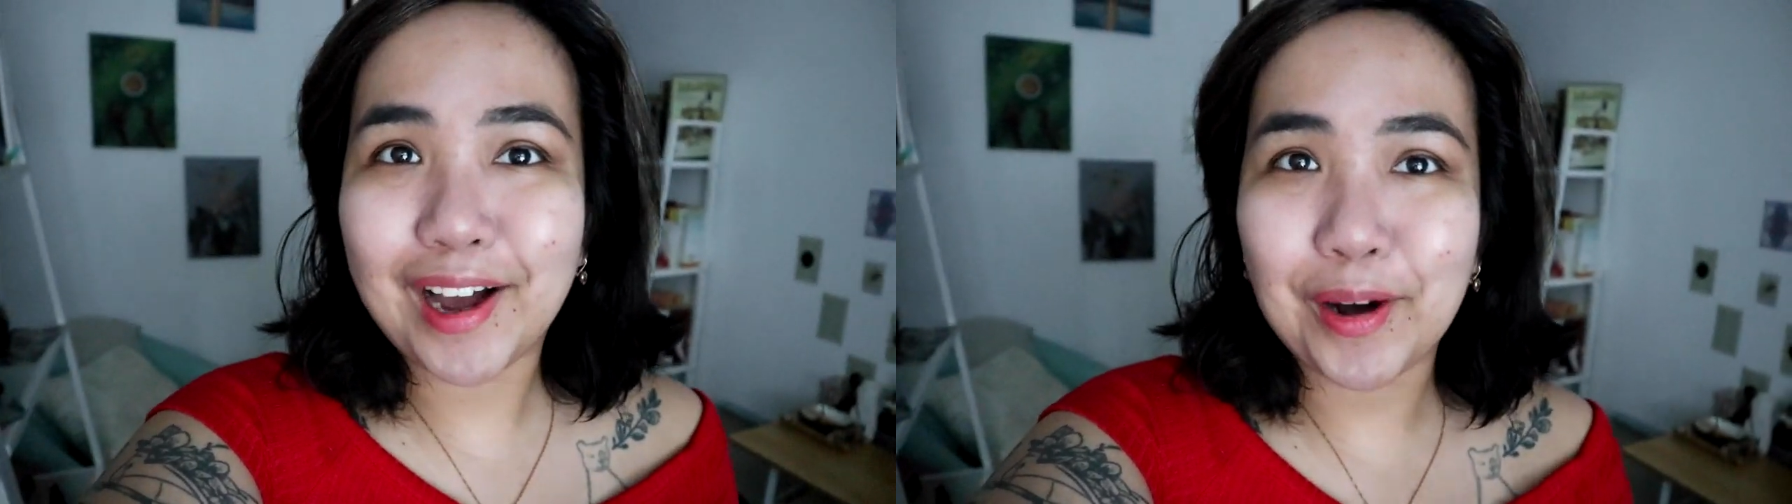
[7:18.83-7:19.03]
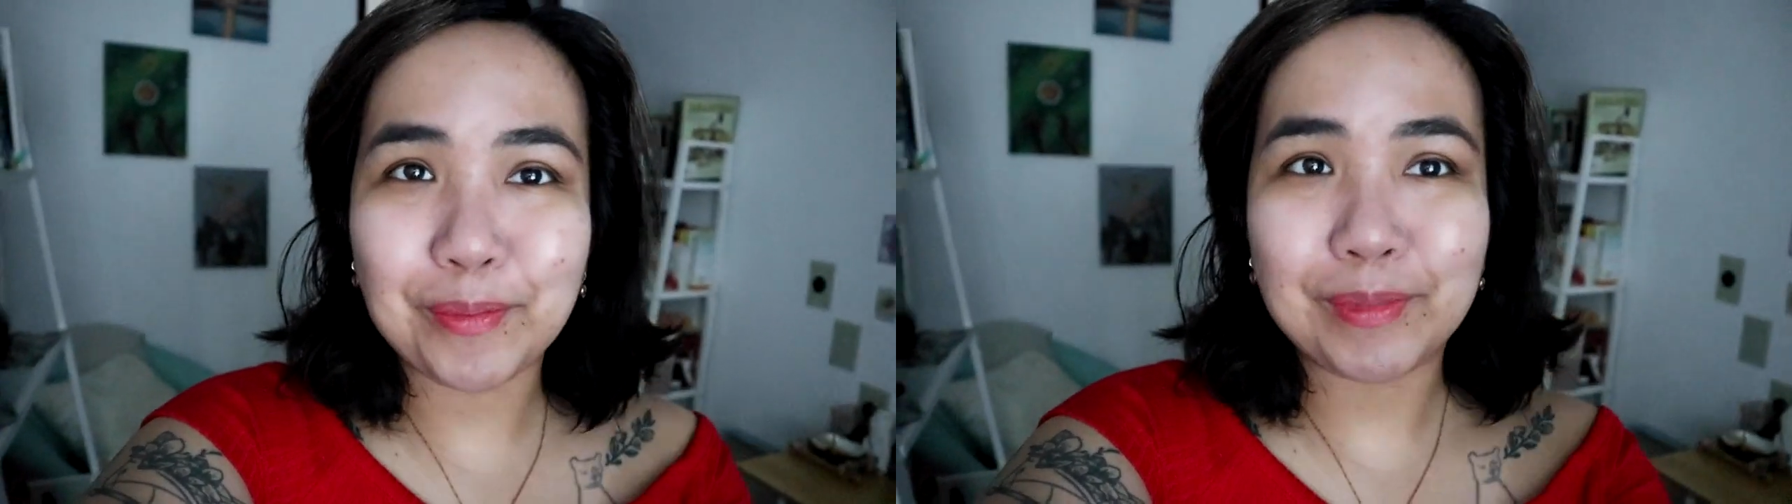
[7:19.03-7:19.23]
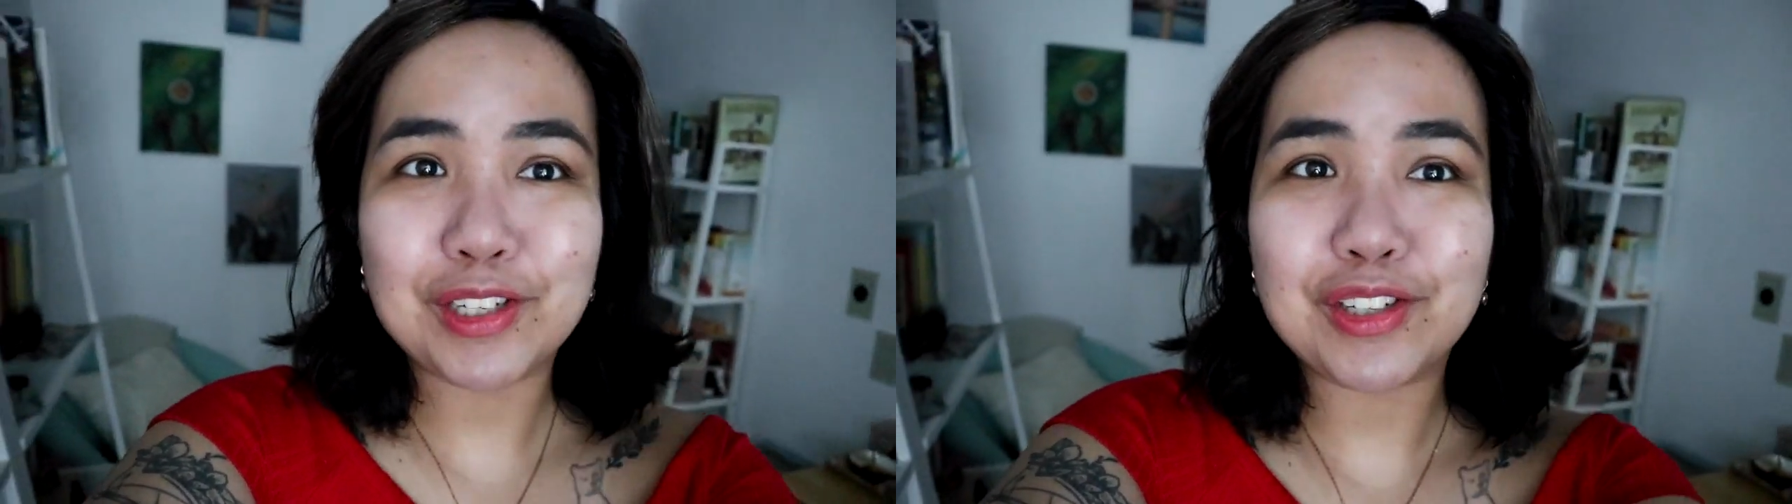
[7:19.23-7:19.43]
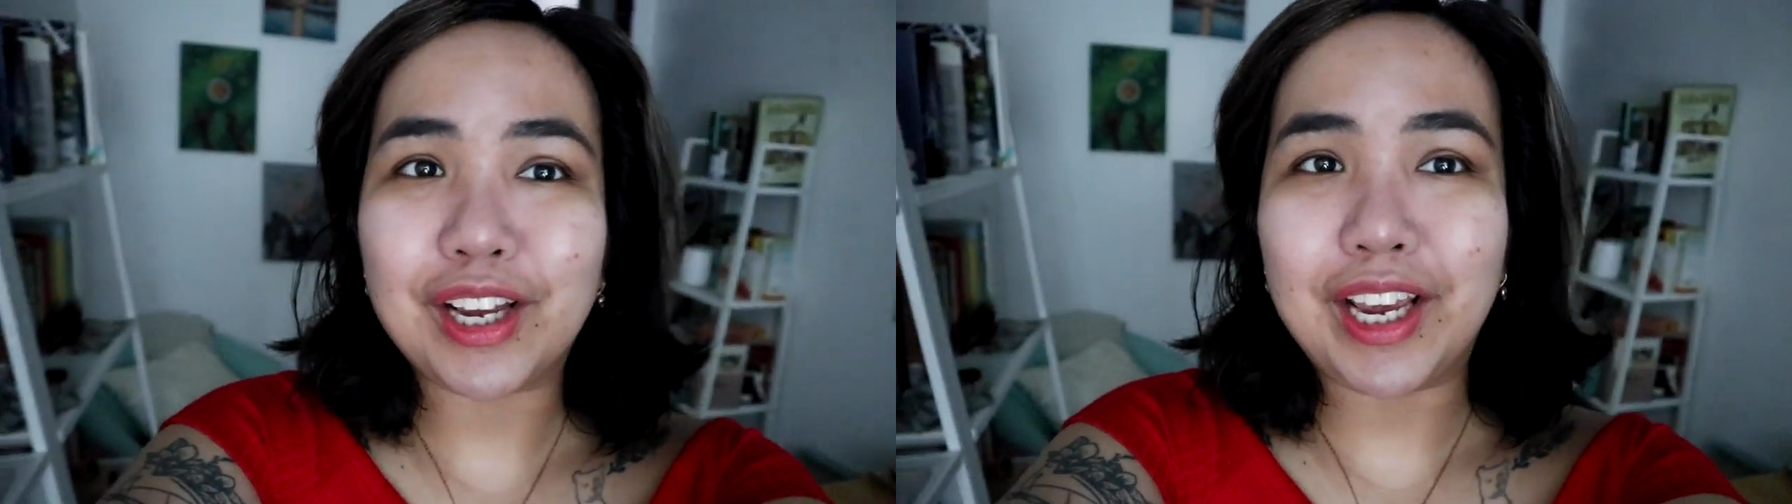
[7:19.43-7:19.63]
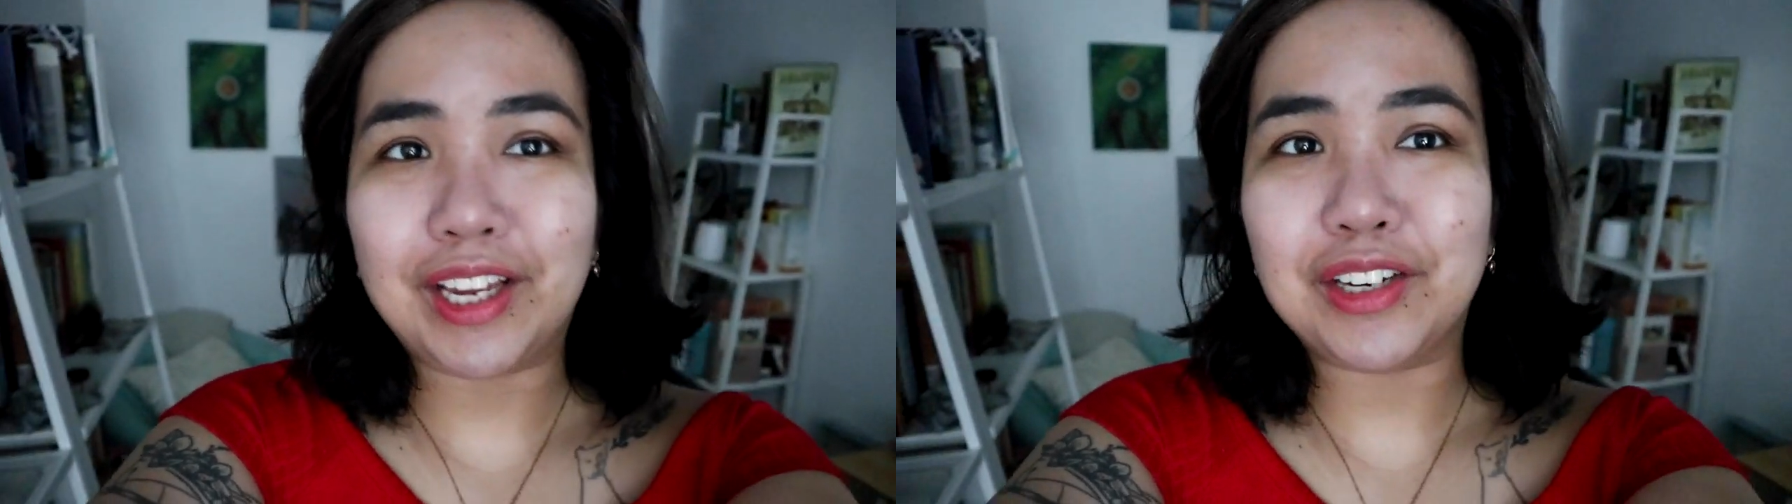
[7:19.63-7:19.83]
how much
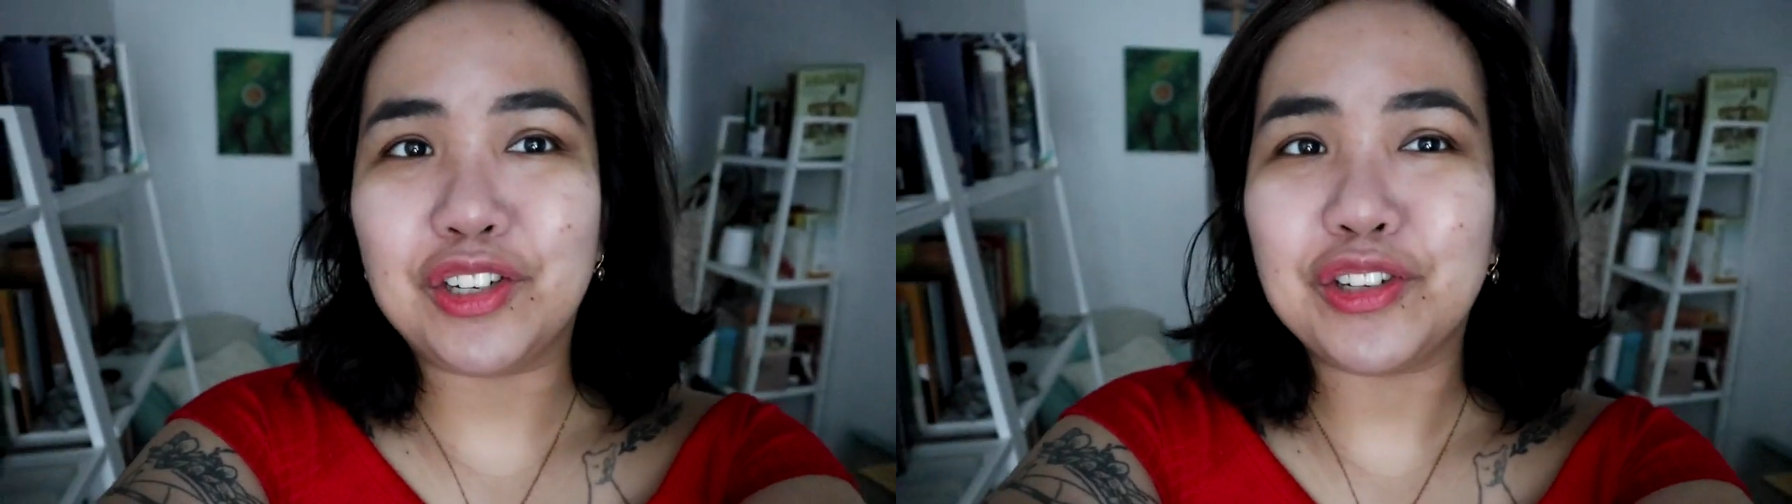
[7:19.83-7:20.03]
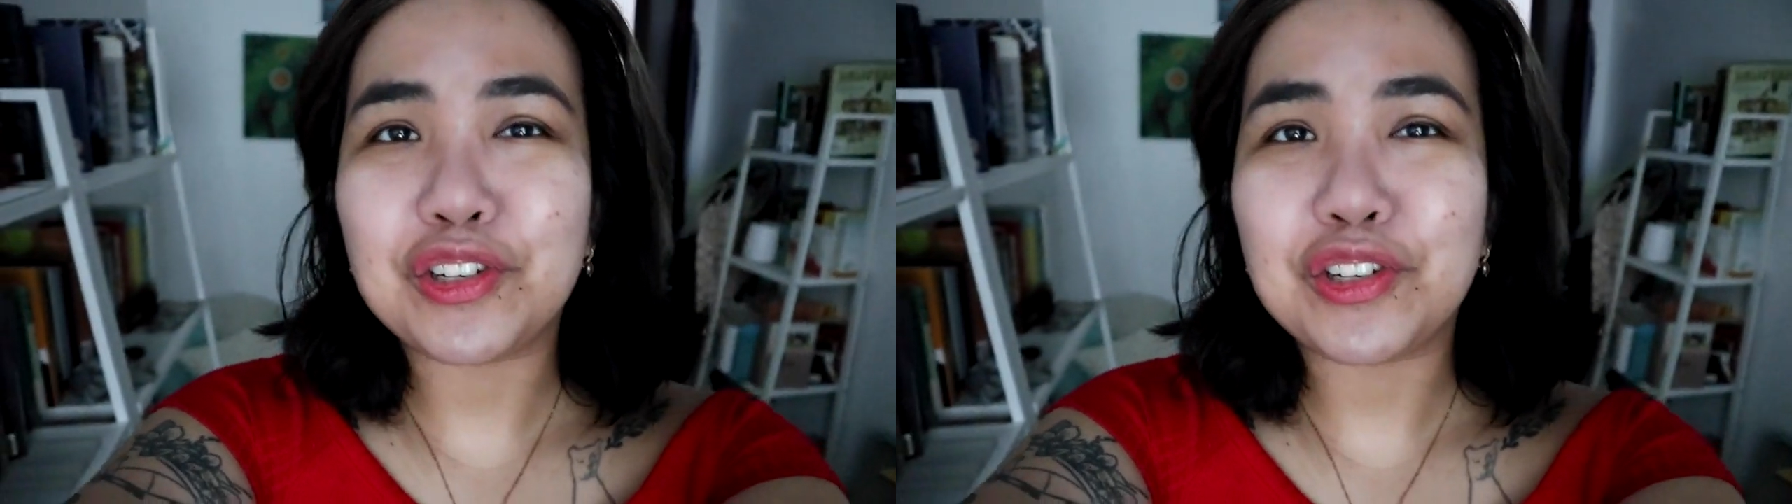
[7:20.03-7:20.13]
age